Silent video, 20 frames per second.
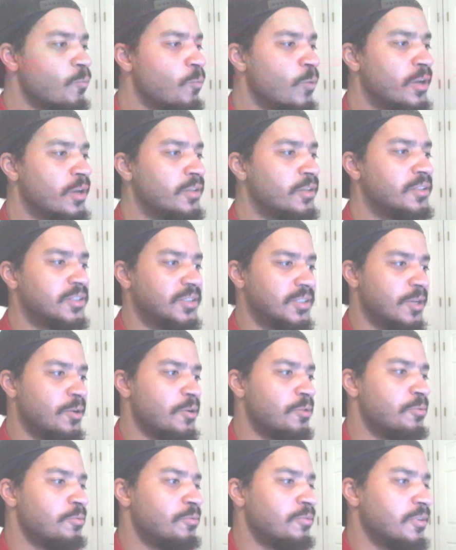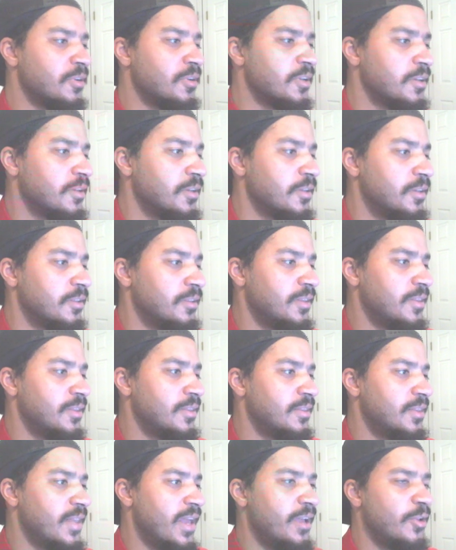one song
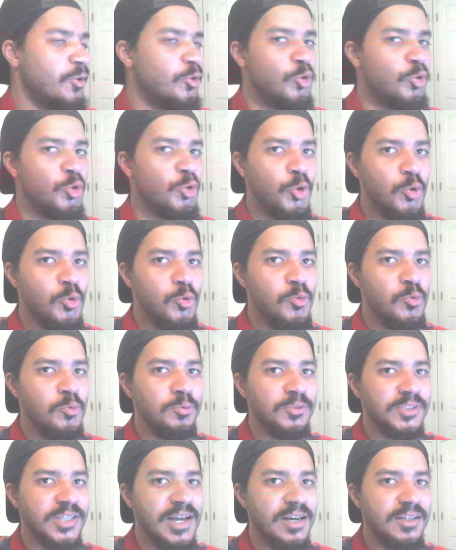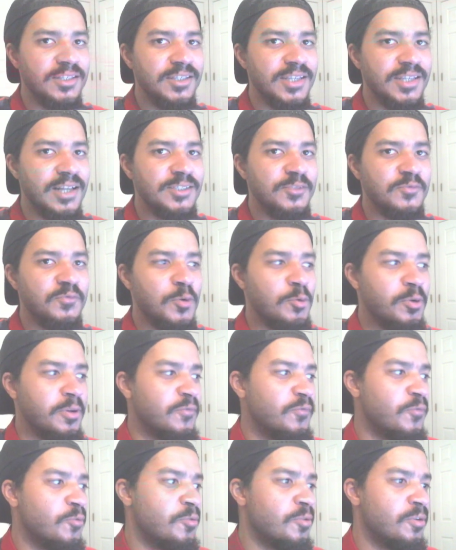that you Utadatots
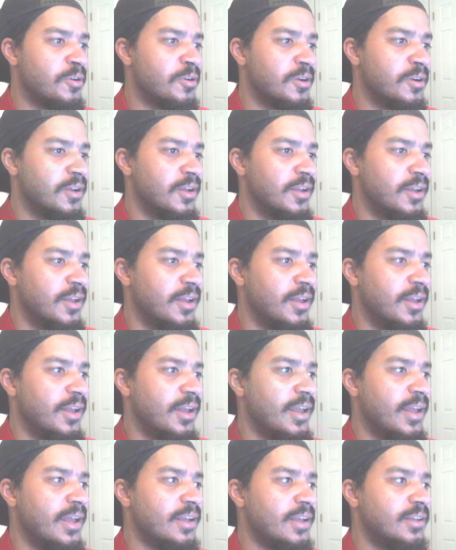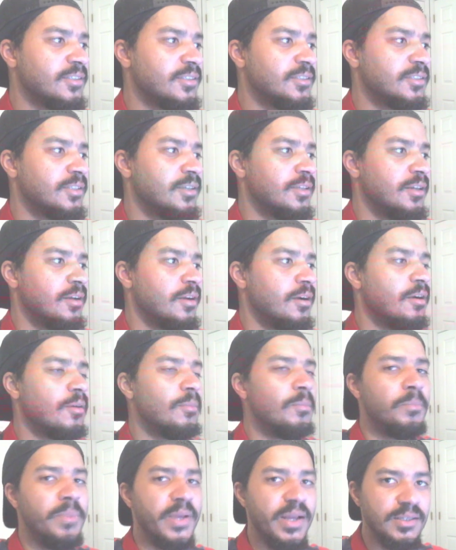voted for as
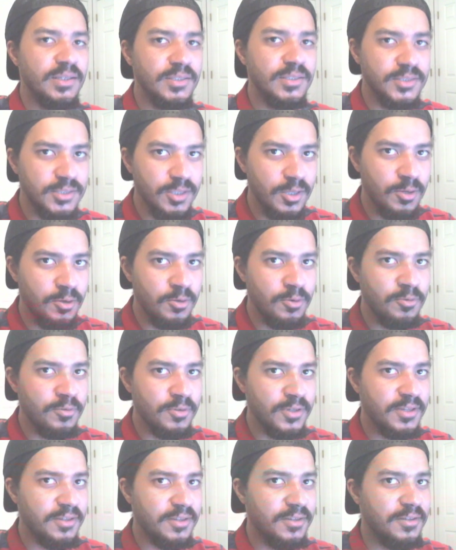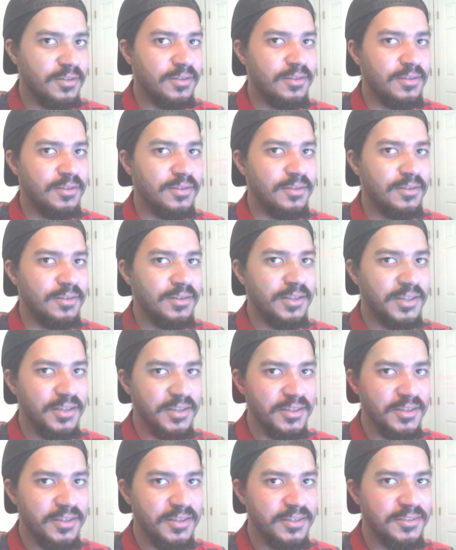her best song
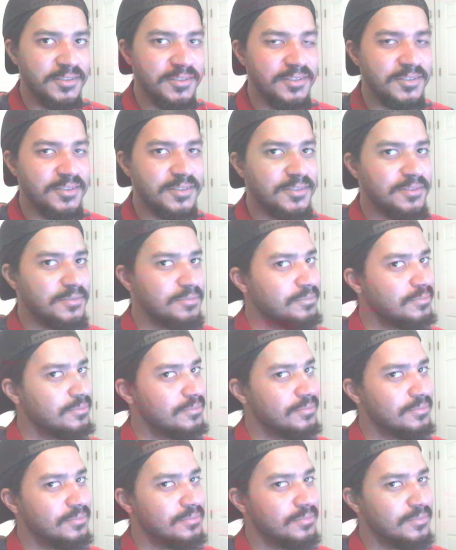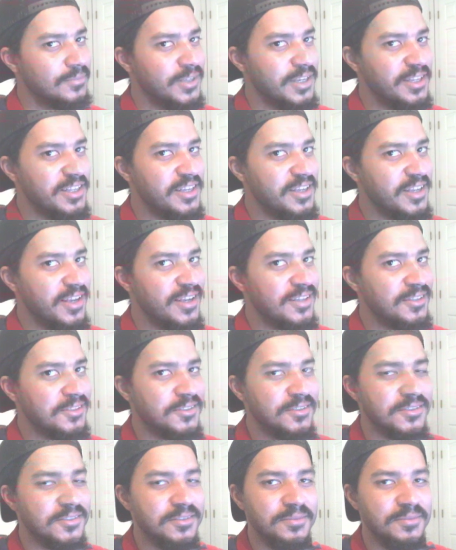is, can you
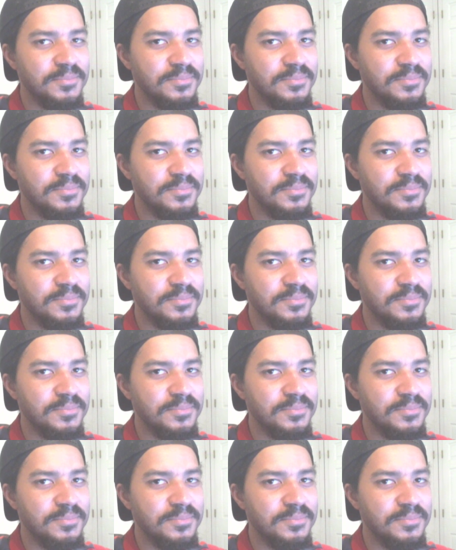guess?